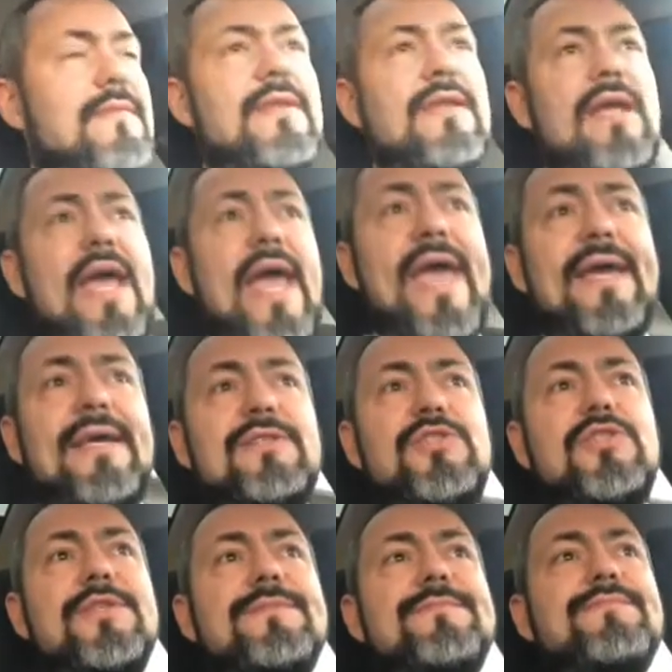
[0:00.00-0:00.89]

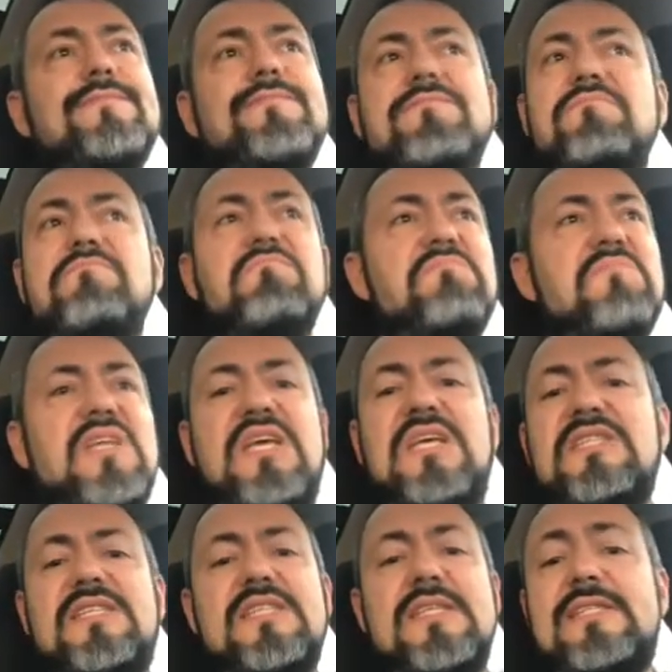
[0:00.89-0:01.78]
age.
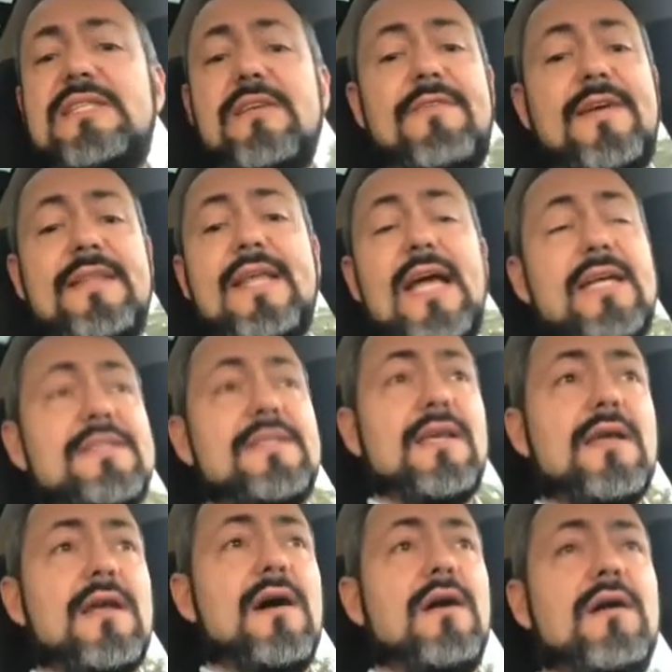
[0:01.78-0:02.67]
It's a
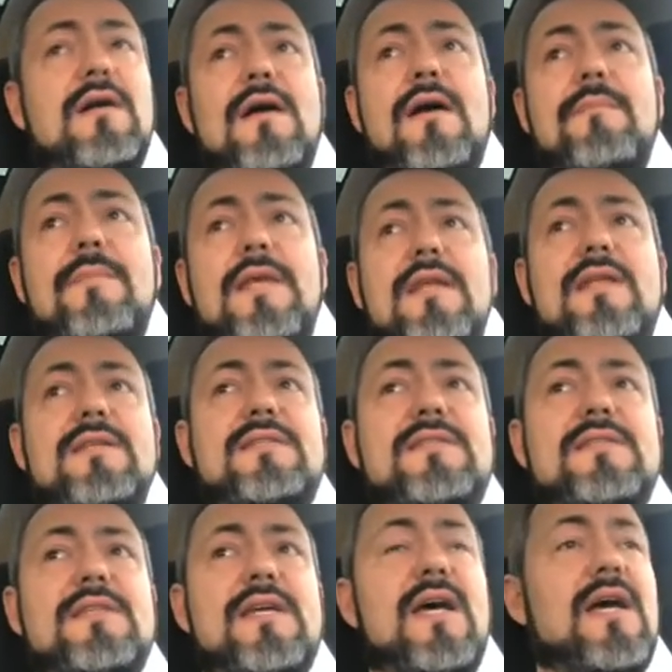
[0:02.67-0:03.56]
fantastic car. I mean,
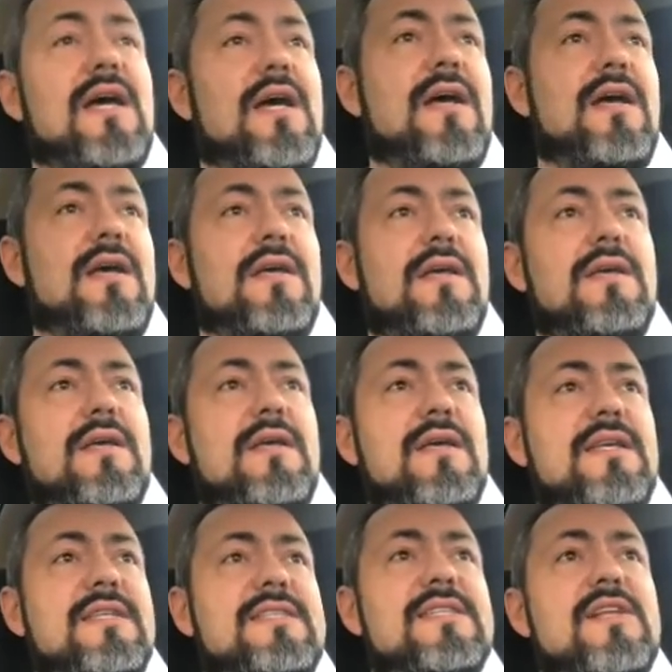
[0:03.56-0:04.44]
it's
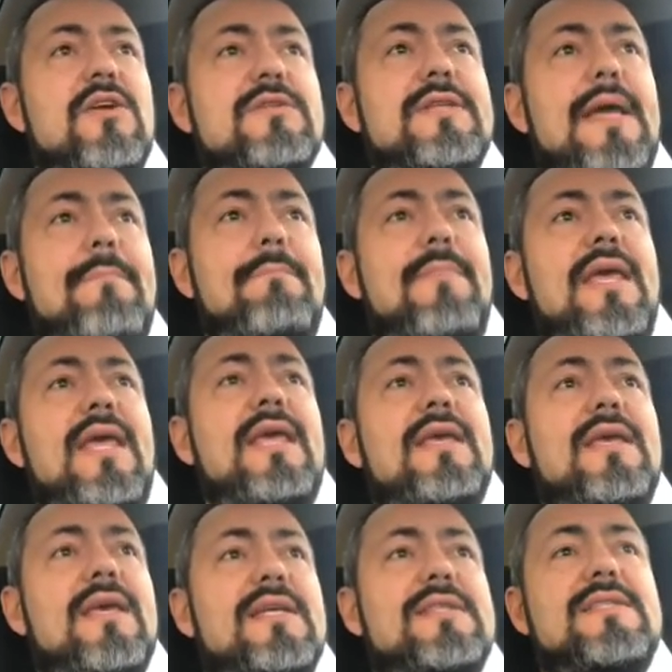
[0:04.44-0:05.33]
not that
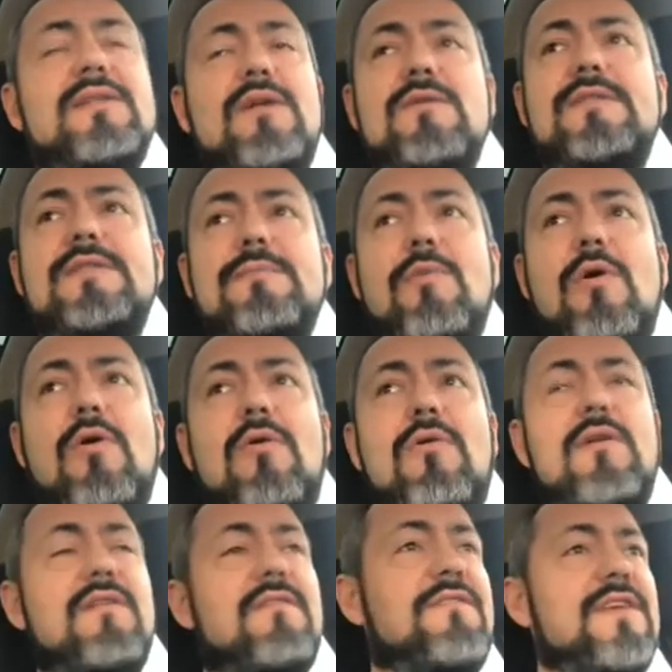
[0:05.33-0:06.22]
big, it's not
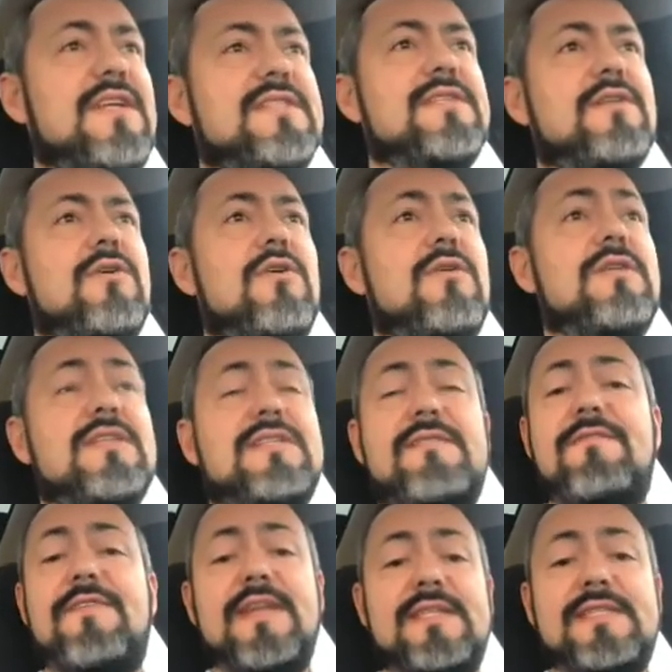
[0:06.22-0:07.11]
small, it feels good,
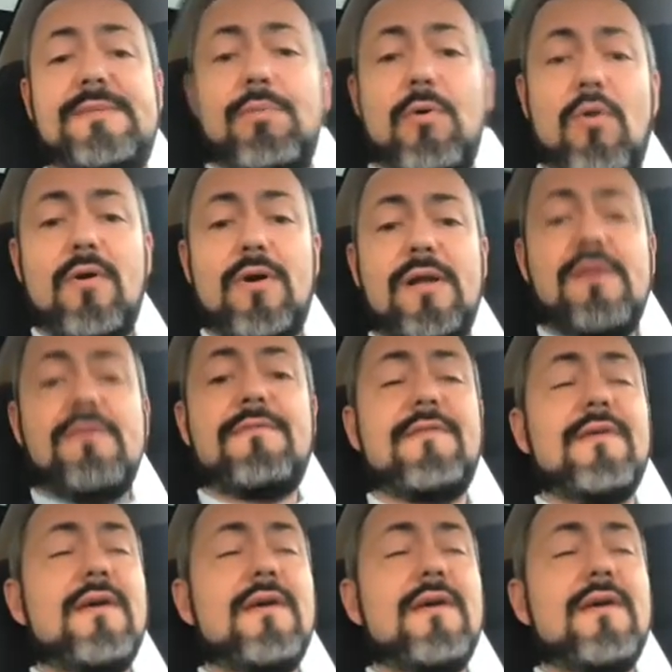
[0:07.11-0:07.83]
it feels sportive,